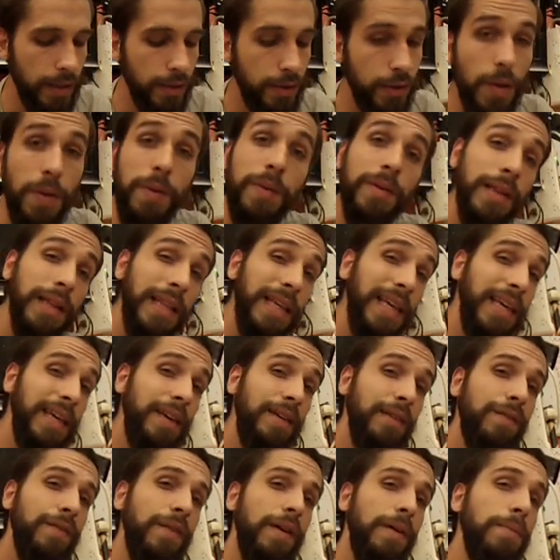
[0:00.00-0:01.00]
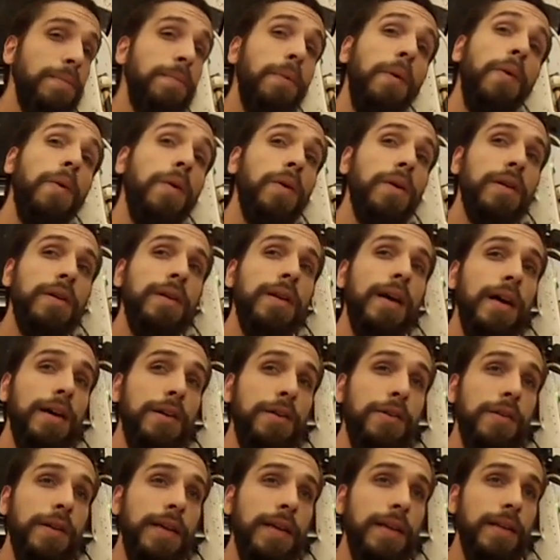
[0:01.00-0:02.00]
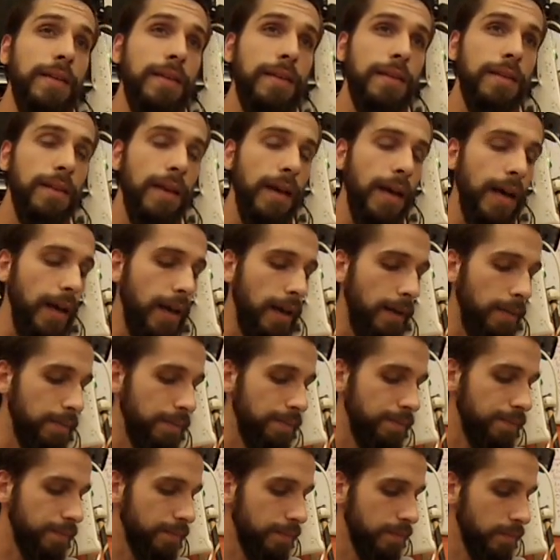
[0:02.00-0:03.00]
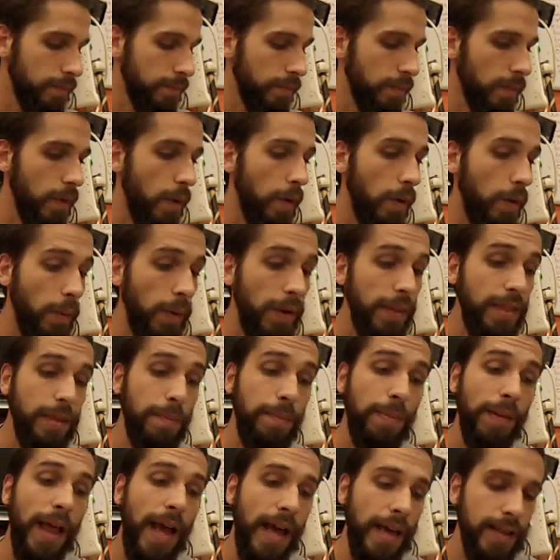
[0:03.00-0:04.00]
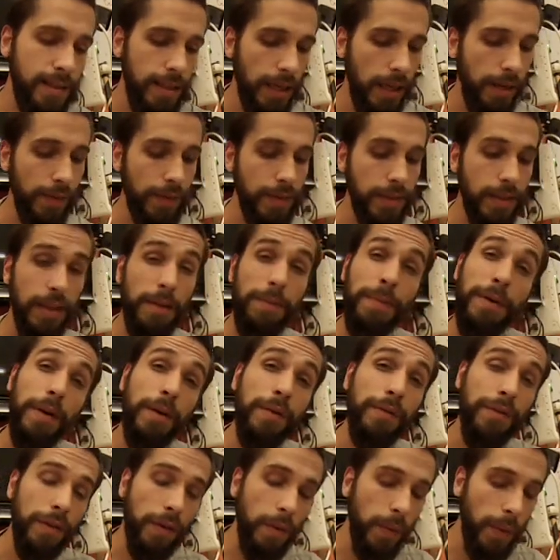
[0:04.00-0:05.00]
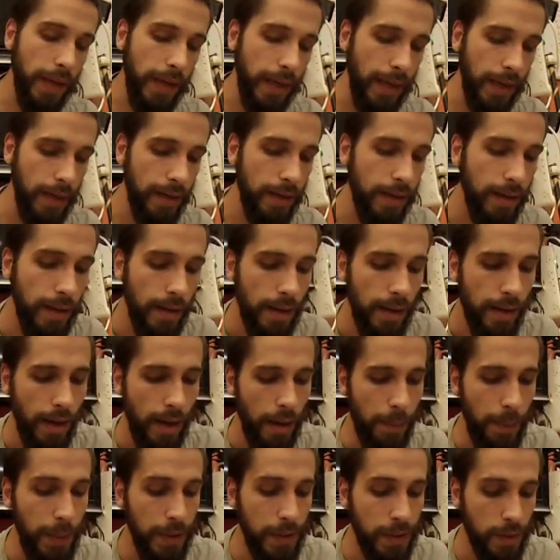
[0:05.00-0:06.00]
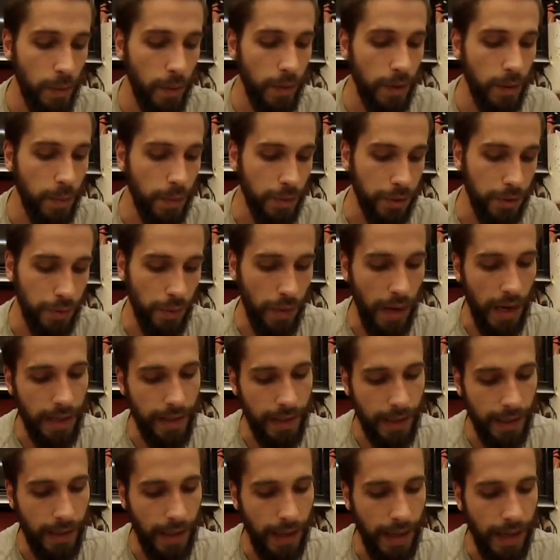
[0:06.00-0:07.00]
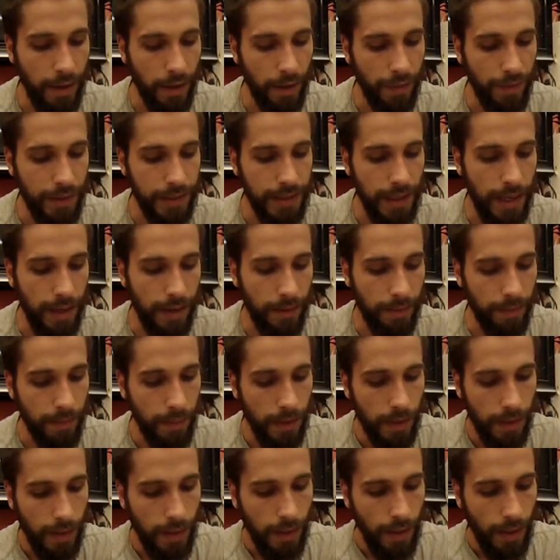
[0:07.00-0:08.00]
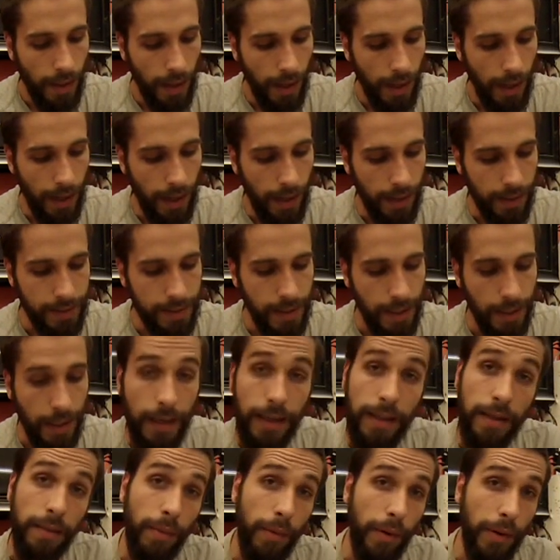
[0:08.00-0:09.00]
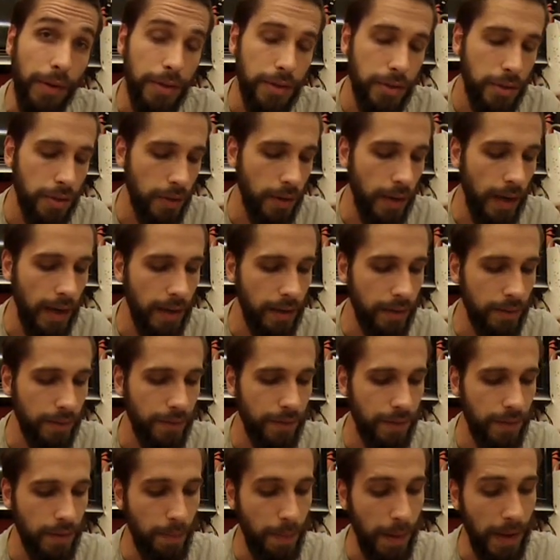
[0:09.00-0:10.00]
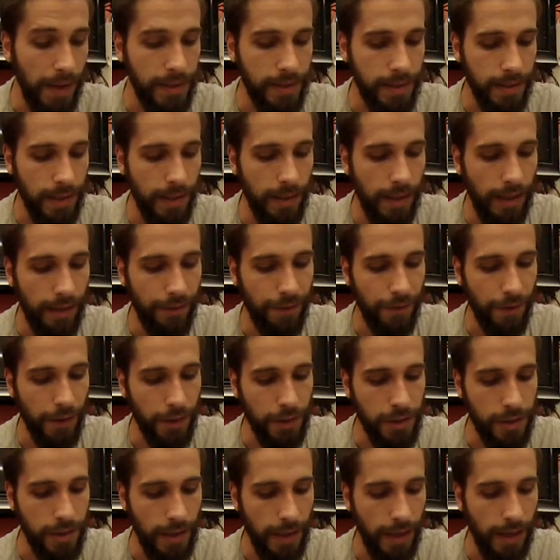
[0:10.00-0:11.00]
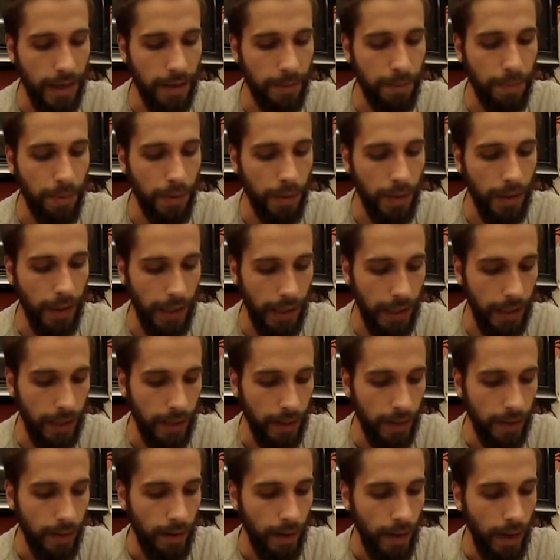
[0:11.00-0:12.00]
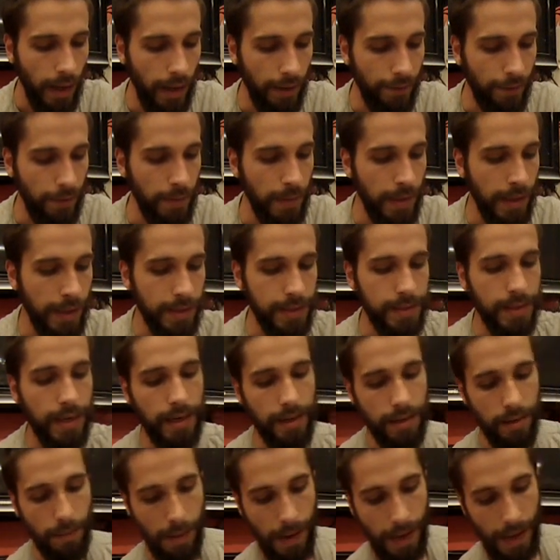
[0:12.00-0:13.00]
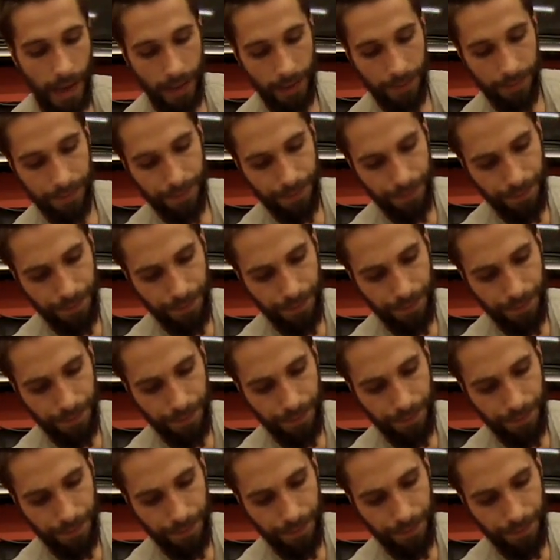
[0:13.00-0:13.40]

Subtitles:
Don't leave a board underneath or with the plastic if it's going to be over a weekend. A piece of wood will dry the clay out over time, sucking the moisture out of the base of the clay first, and then kind of pulling it from the inside of the bag.